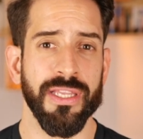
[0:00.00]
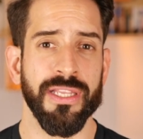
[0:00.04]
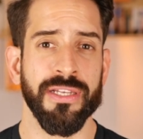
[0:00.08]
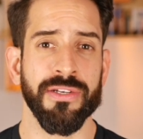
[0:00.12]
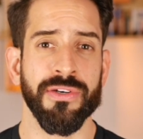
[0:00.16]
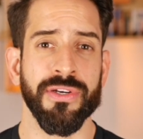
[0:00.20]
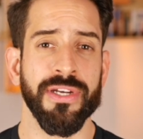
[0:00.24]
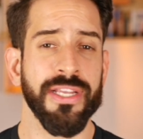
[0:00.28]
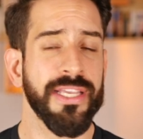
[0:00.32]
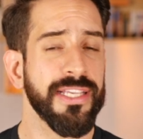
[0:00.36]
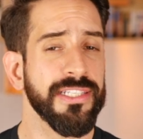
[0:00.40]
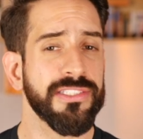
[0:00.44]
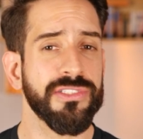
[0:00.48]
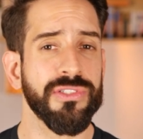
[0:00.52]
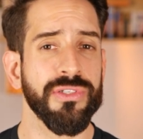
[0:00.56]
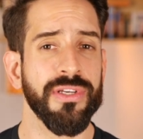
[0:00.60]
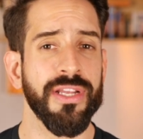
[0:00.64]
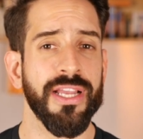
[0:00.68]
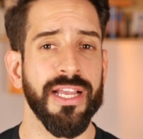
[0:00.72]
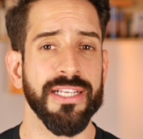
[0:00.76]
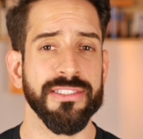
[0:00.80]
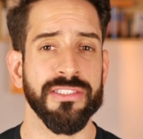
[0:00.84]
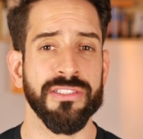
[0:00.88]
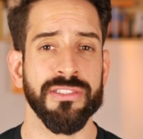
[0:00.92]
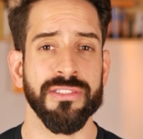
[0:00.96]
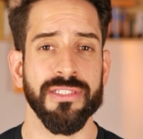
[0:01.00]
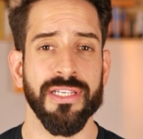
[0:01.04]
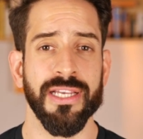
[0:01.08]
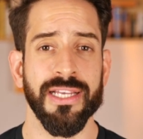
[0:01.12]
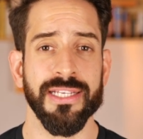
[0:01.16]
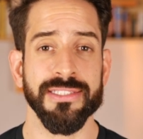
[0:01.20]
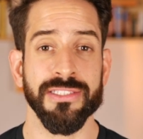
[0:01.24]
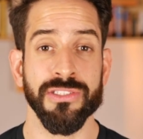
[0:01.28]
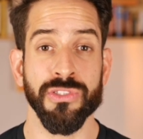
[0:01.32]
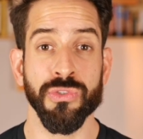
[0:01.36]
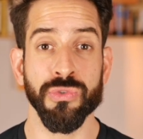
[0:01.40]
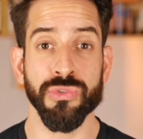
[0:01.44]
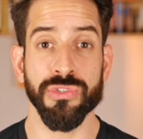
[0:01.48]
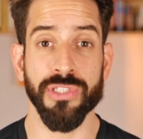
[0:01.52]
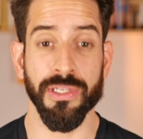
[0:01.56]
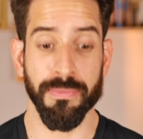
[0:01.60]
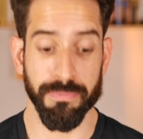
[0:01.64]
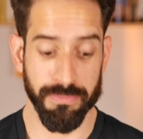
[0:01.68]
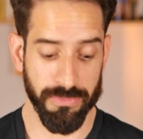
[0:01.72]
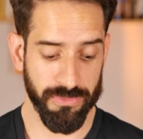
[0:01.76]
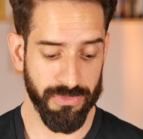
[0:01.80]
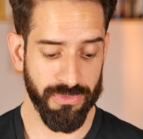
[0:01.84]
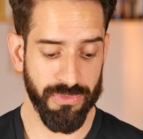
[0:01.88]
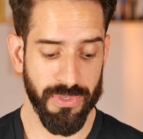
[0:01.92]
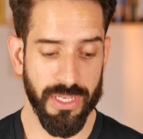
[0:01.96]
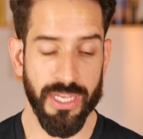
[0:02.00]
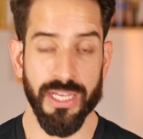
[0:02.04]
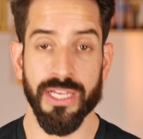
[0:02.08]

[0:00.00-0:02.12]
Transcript: in our history has used them.